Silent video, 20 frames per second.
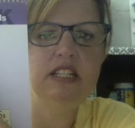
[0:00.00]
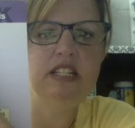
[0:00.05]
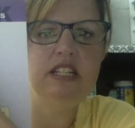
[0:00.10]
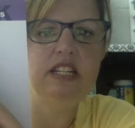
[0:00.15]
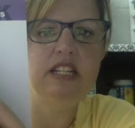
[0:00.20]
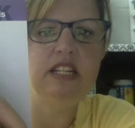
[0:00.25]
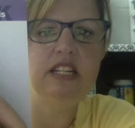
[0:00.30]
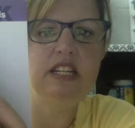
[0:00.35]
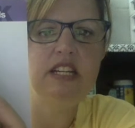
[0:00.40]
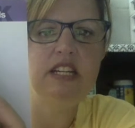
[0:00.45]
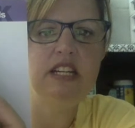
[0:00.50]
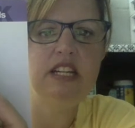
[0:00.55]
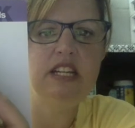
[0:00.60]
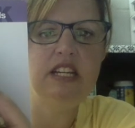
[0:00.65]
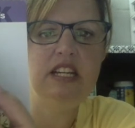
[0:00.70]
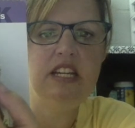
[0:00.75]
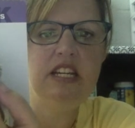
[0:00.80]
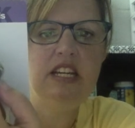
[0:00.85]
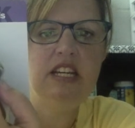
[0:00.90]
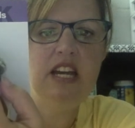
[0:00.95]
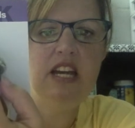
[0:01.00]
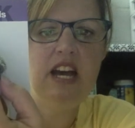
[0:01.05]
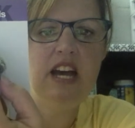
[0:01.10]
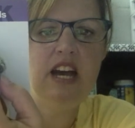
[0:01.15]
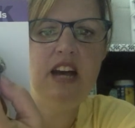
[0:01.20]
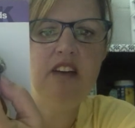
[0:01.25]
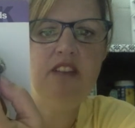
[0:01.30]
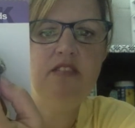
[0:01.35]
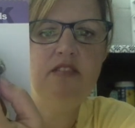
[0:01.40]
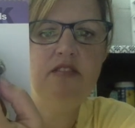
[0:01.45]
D, E,
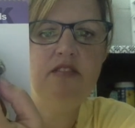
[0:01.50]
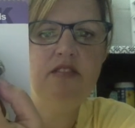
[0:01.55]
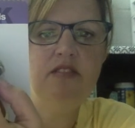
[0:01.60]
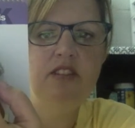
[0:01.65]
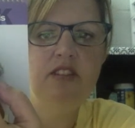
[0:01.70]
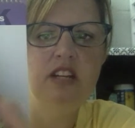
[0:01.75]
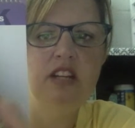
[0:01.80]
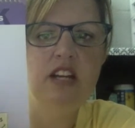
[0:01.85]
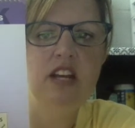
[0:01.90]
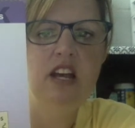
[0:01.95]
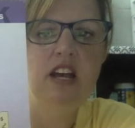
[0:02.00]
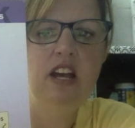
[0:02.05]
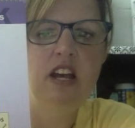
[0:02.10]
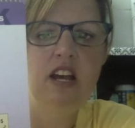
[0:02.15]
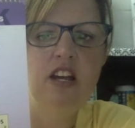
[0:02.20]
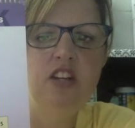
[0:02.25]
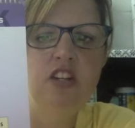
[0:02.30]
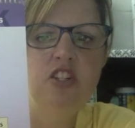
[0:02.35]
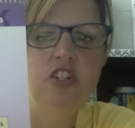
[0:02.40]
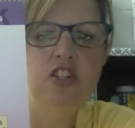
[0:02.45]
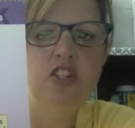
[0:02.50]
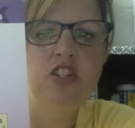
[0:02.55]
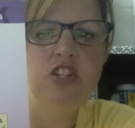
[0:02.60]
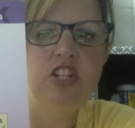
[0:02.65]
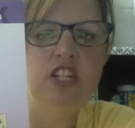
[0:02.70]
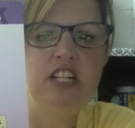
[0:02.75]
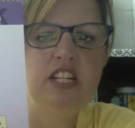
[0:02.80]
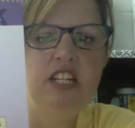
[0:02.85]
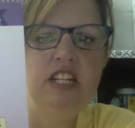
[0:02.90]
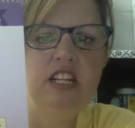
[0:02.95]
F,
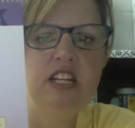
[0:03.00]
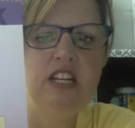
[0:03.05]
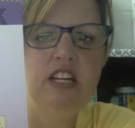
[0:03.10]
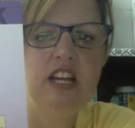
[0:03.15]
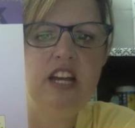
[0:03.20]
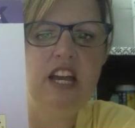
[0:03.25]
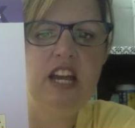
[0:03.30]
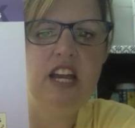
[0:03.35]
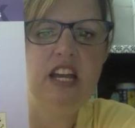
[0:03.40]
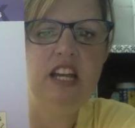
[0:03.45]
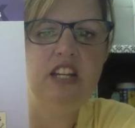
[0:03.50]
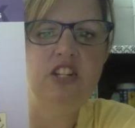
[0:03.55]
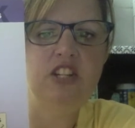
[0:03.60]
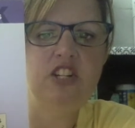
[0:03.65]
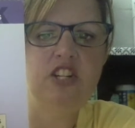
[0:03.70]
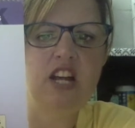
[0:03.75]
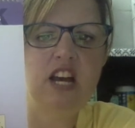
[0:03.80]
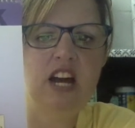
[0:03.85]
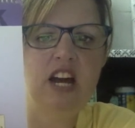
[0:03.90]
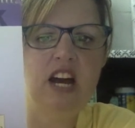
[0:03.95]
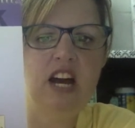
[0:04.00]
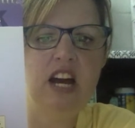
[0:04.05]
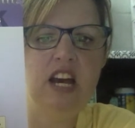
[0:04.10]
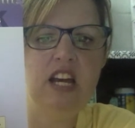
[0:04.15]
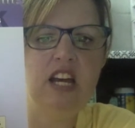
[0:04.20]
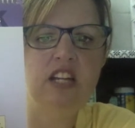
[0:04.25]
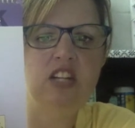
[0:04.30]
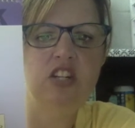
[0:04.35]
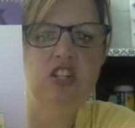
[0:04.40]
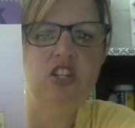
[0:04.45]
G, H,
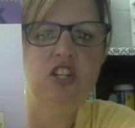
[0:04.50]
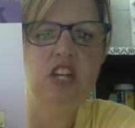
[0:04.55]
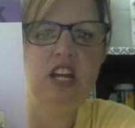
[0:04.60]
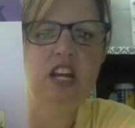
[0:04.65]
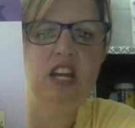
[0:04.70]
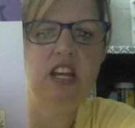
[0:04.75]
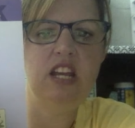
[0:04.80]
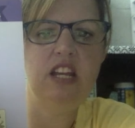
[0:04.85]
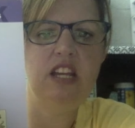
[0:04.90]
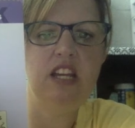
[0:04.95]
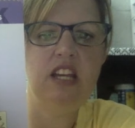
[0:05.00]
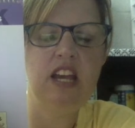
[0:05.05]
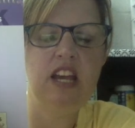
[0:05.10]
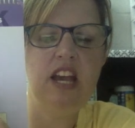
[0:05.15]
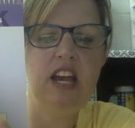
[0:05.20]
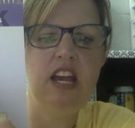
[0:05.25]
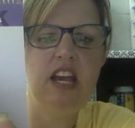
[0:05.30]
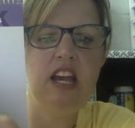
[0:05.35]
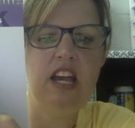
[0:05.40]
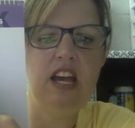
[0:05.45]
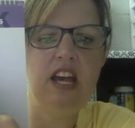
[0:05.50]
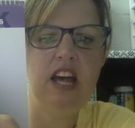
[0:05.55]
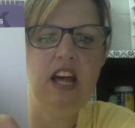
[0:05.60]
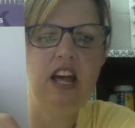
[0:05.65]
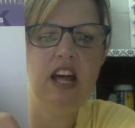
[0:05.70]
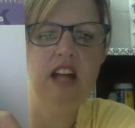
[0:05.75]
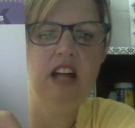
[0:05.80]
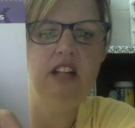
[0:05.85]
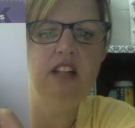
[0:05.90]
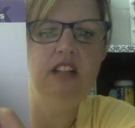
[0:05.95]
I, J, K,
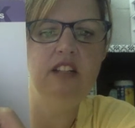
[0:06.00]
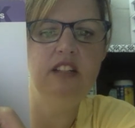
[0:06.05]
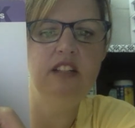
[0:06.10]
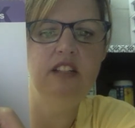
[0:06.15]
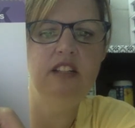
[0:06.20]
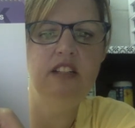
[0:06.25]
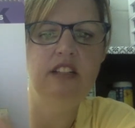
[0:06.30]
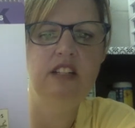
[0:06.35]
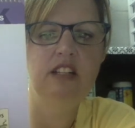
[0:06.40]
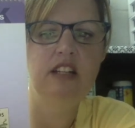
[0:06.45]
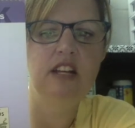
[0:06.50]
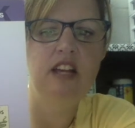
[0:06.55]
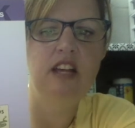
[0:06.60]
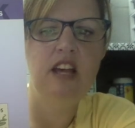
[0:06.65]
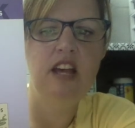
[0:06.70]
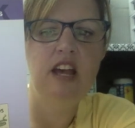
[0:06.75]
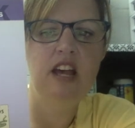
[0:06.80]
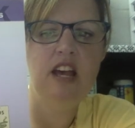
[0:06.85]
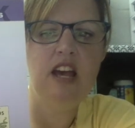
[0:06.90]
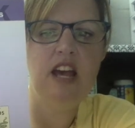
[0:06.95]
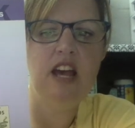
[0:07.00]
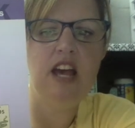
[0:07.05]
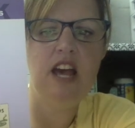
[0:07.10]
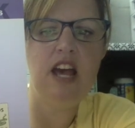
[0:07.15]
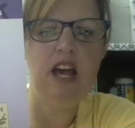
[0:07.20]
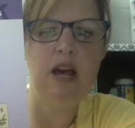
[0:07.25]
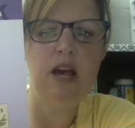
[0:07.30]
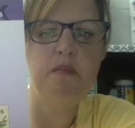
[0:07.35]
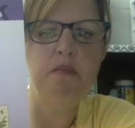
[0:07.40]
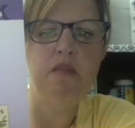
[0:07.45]
L,
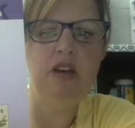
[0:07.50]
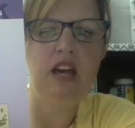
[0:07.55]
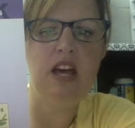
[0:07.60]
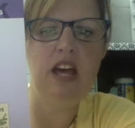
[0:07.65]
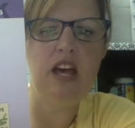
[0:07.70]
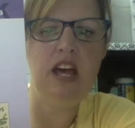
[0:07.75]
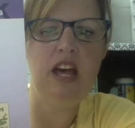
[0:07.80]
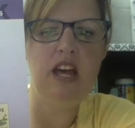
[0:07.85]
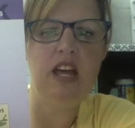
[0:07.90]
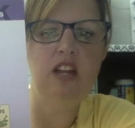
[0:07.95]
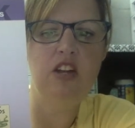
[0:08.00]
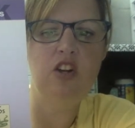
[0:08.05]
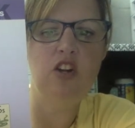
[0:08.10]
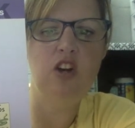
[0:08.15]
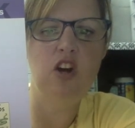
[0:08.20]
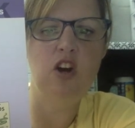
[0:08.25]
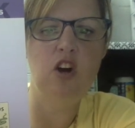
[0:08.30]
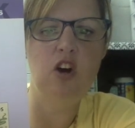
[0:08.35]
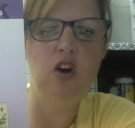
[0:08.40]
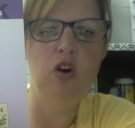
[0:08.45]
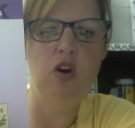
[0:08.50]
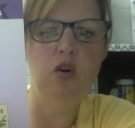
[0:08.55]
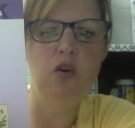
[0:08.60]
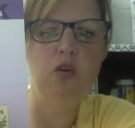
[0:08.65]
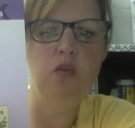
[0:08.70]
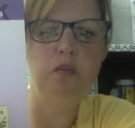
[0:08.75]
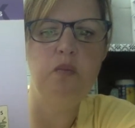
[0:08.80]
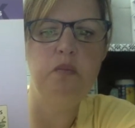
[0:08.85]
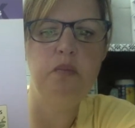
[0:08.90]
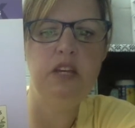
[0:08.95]
M, N,
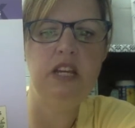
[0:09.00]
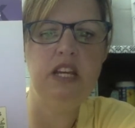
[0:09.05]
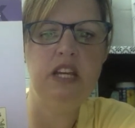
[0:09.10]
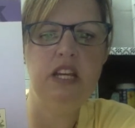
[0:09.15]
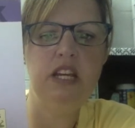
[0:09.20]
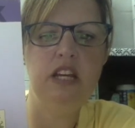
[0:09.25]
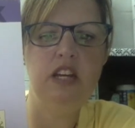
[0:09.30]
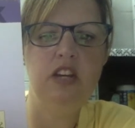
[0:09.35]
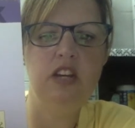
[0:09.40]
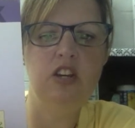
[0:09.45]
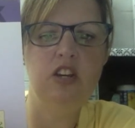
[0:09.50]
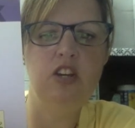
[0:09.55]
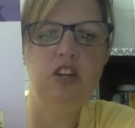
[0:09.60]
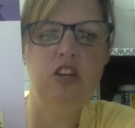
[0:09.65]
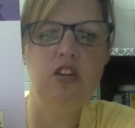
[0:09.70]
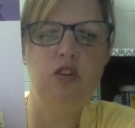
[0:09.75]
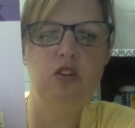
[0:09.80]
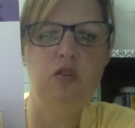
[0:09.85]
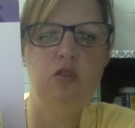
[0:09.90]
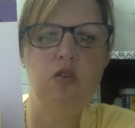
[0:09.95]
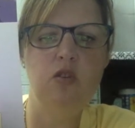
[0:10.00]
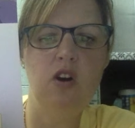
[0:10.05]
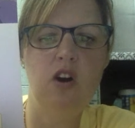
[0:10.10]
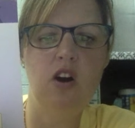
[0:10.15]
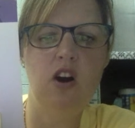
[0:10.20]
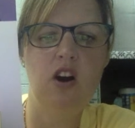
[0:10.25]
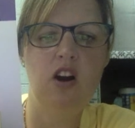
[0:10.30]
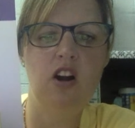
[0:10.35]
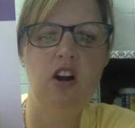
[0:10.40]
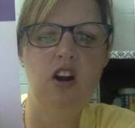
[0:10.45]
O, P, Q,
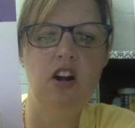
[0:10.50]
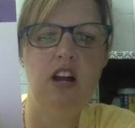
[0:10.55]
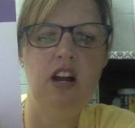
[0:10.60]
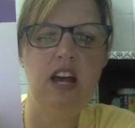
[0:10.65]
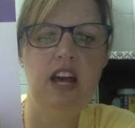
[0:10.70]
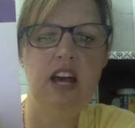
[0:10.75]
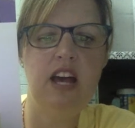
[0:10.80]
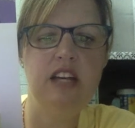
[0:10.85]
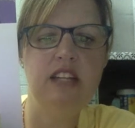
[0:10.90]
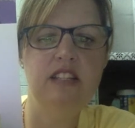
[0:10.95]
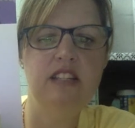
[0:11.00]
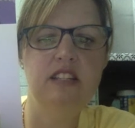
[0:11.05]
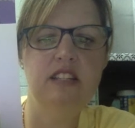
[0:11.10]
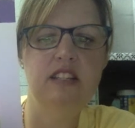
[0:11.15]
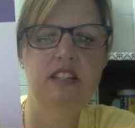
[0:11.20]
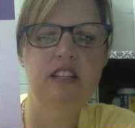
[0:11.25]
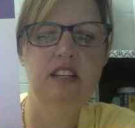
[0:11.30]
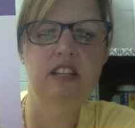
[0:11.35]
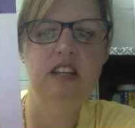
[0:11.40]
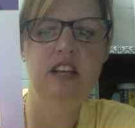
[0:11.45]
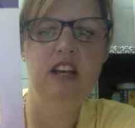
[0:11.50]
R, S,